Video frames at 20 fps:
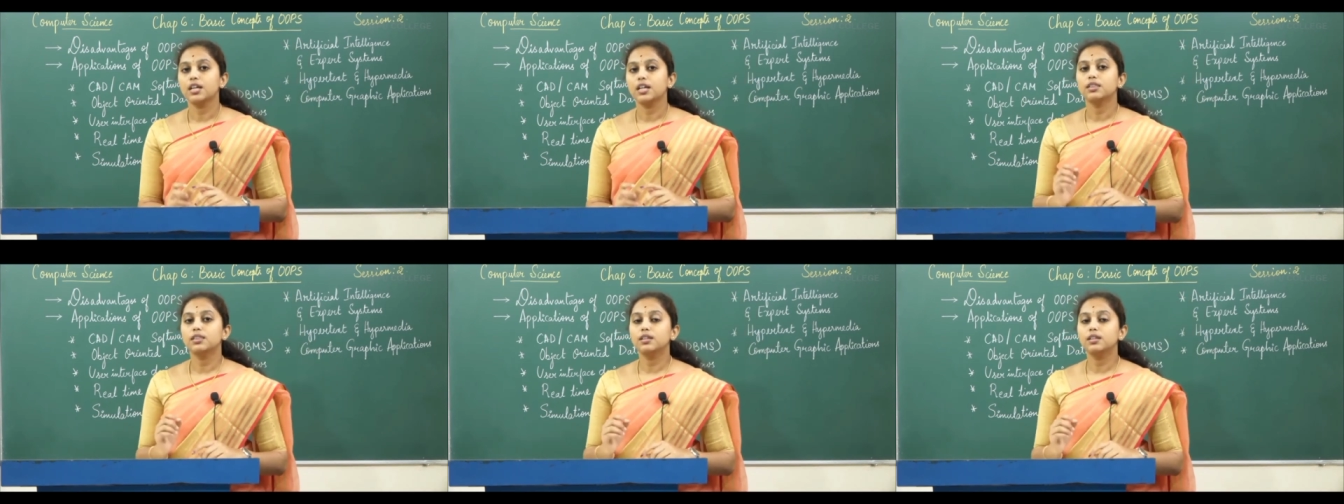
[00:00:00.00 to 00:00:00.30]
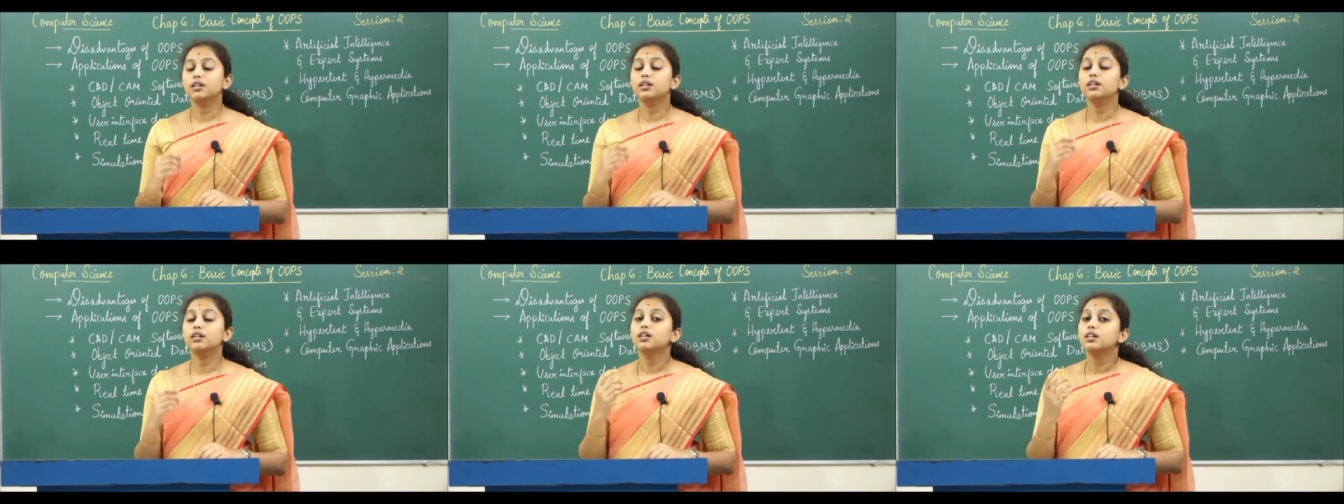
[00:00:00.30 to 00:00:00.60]

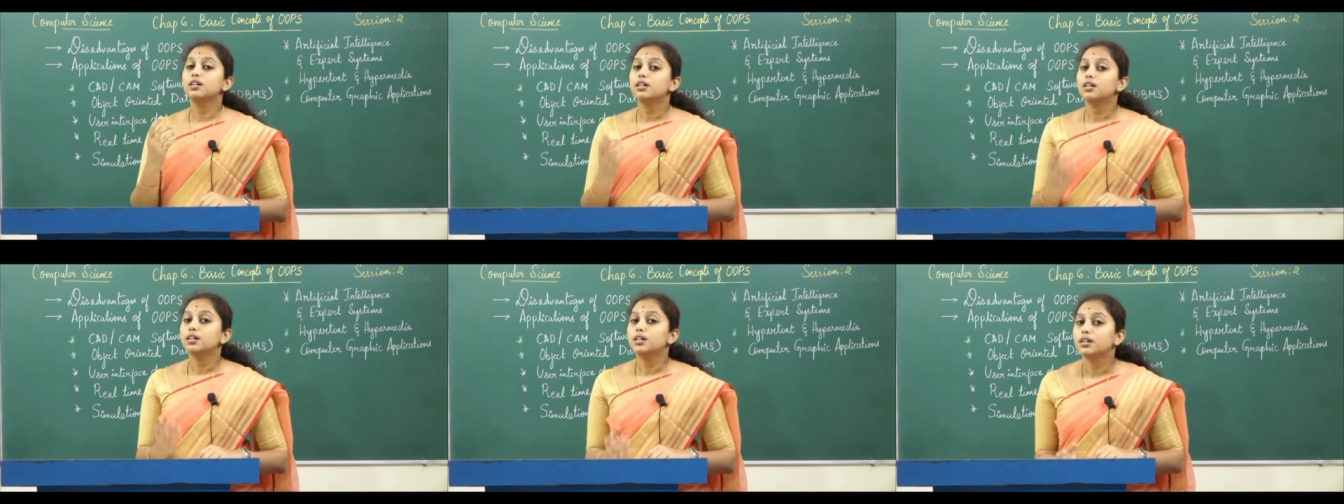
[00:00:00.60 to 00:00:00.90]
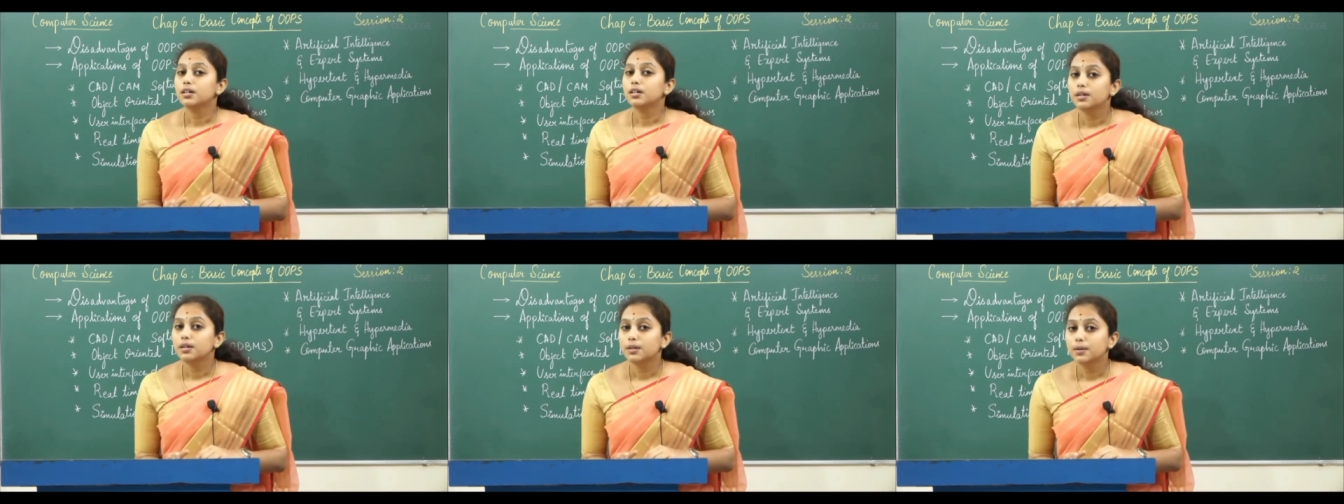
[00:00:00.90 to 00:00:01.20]
the
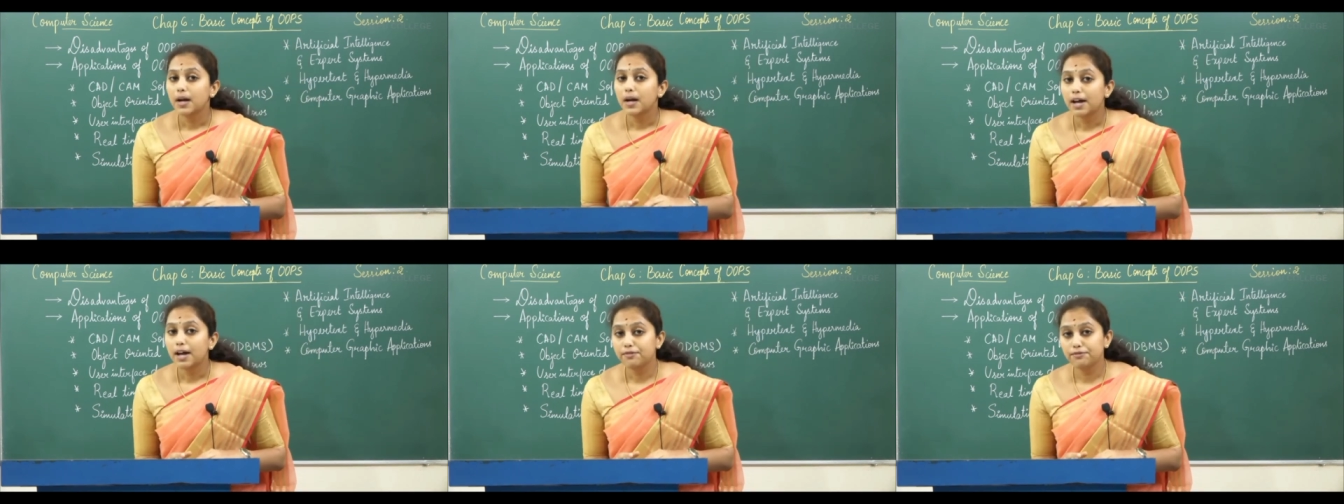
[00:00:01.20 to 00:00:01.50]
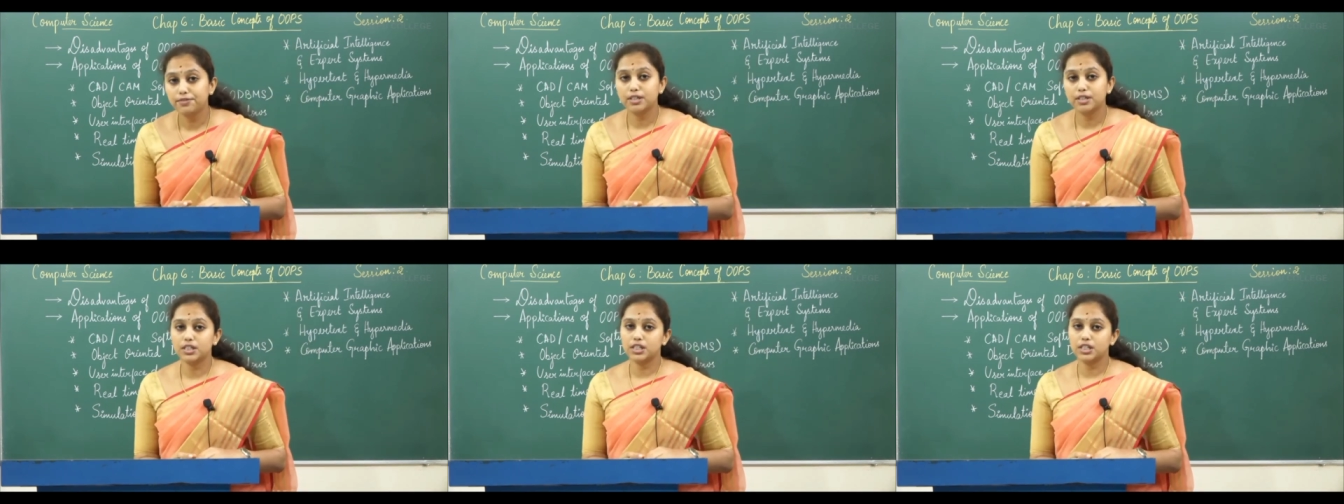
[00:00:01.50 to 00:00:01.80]

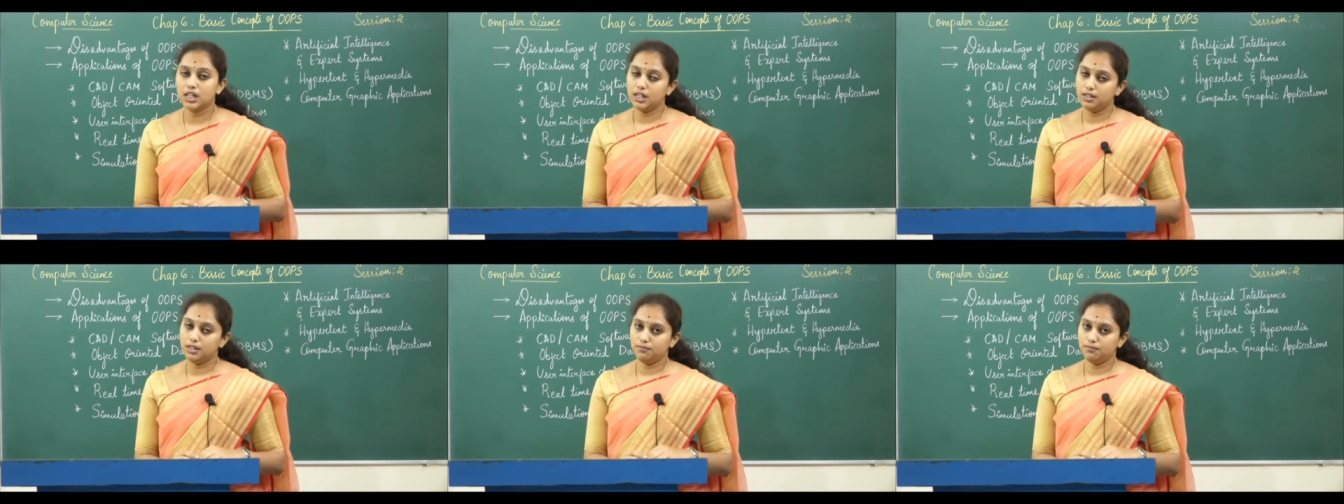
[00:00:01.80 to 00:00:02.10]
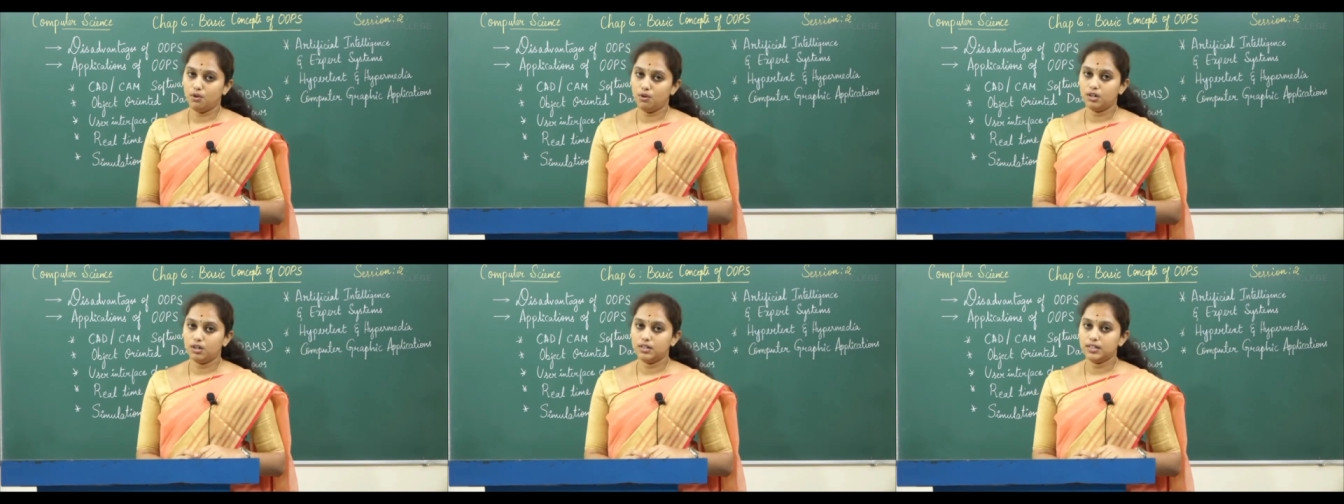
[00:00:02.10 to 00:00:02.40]
effort
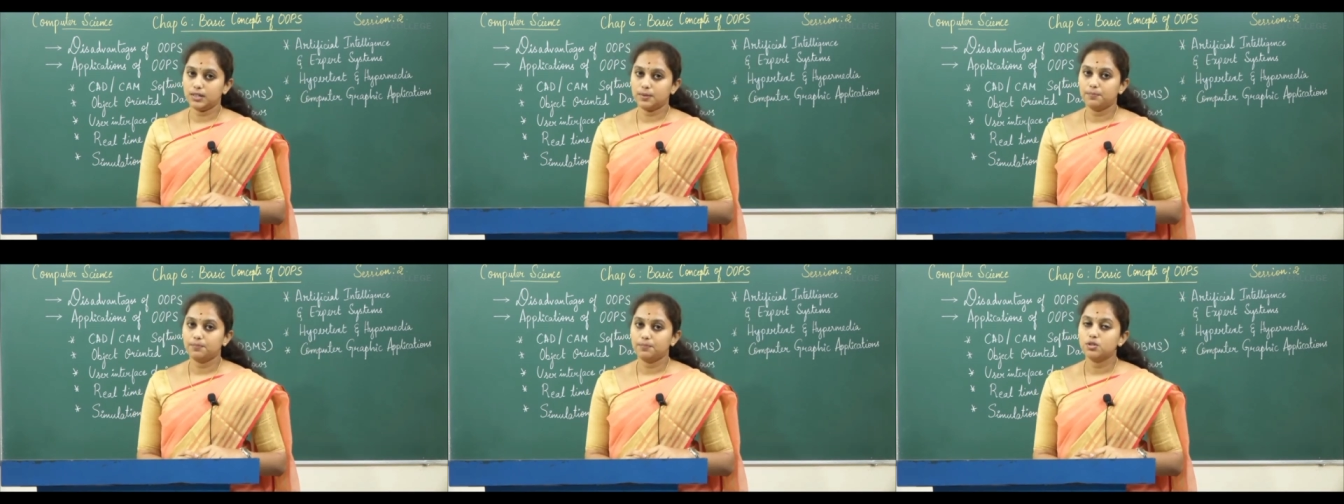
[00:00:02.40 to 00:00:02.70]
involved.